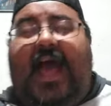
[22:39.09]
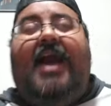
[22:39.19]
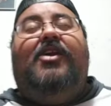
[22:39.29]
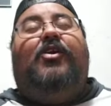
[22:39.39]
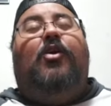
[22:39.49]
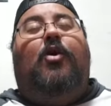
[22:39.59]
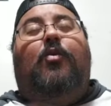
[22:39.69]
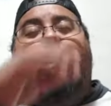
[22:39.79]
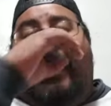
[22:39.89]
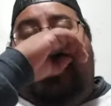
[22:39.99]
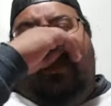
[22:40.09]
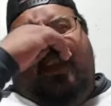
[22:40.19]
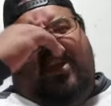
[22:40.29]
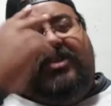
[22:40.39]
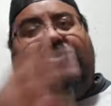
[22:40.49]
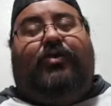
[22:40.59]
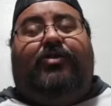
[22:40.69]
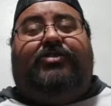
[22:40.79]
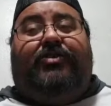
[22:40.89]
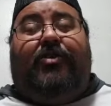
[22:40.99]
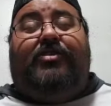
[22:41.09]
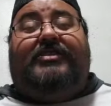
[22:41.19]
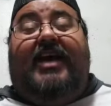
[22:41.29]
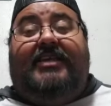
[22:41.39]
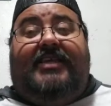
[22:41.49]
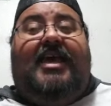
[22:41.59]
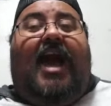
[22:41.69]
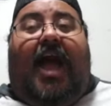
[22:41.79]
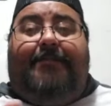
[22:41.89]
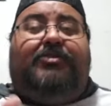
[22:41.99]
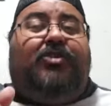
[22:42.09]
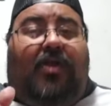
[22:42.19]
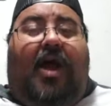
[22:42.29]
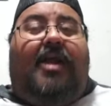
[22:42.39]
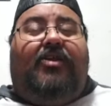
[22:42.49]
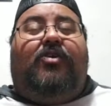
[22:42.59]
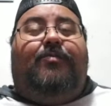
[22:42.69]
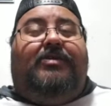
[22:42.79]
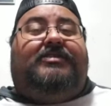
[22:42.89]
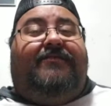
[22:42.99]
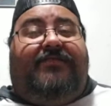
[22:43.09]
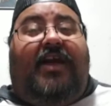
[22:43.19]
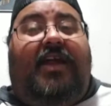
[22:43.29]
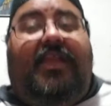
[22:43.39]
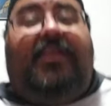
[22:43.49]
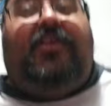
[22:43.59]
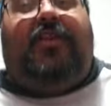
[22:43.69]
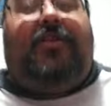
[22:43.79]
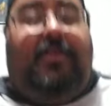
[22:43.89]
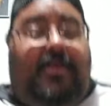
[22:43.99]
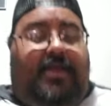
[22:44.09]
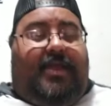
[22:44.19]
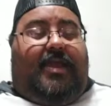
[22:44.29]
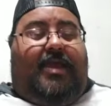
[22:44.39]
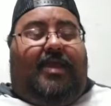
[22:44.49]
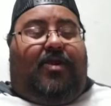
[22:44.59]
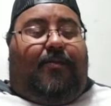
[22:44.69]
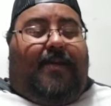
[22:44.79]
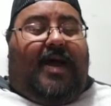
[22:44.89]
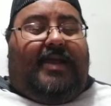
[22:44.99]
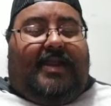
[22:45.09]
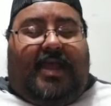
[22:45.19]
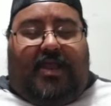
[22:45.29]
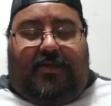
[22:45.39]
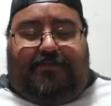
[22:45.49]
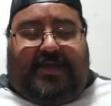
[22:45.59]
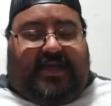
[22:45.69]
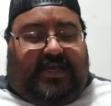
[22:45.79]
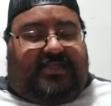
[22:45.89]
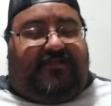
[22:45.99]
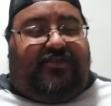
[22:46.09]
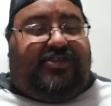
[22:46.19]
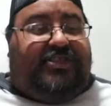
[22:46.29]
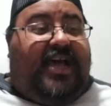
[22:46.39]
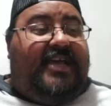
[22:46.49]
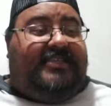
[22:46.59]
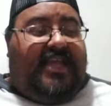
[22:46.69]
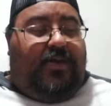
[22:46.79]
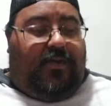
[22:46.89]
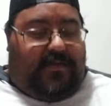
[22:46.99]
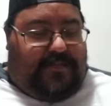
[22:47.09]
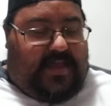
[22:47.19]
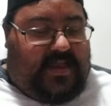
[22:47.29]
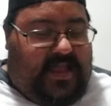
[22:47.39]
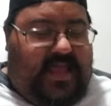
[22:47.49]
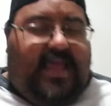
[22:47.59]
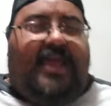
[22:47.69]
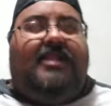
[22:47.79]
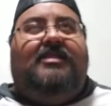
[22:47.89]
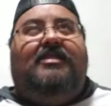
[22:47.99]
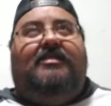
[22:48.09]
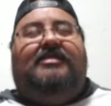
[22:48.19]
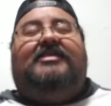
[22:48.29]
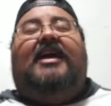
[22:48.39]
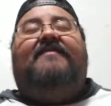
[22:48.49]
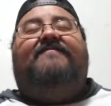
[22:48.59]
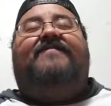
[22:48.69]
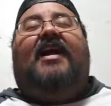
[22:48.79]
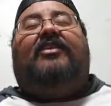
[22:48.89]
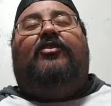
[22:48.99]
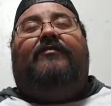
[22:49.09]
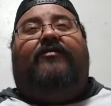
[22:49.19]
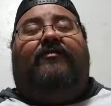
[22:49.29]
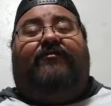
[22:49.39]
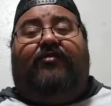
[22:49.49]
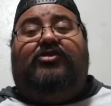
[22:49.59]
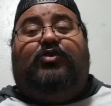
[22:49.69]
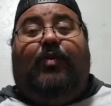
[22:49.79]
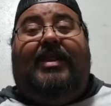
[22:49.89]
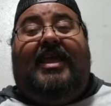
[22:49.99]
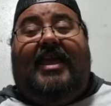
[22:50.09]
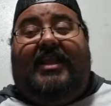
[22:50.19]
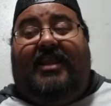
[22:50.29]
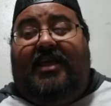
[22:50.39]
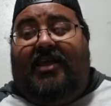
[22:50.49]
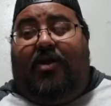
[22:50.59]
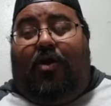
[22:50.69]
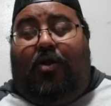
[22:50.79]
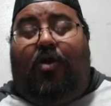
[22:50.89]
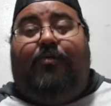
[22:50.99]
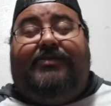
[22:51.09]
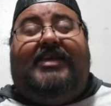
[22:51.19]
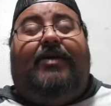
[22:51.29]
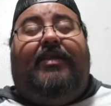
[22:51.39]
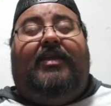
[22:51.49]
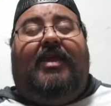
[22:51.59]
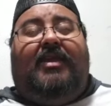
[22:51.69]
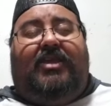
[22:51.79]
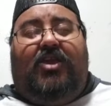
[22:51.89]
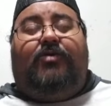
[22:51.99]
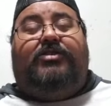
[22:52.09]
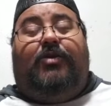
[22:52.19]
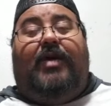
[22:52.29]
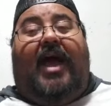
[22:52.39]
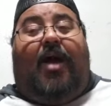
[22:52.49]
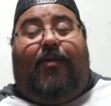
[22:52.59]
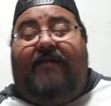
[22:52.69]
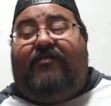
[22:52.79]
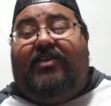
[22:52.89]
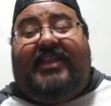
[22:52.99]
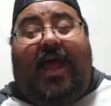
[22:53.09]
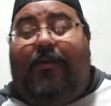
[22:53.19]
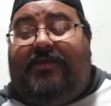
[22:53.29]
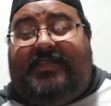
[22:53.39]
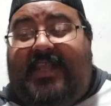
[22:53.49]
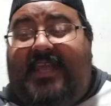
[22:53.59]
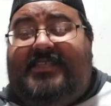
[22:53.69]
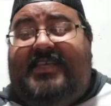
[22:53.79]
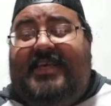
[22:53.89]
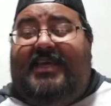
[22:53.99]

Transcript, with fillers: Hanako away due her her size. I'm sure Hanako must have thought in her in her mind that because of her size, it would have been the deciding factor of her first win in her hometown in Kyoto. However, that wasn't it.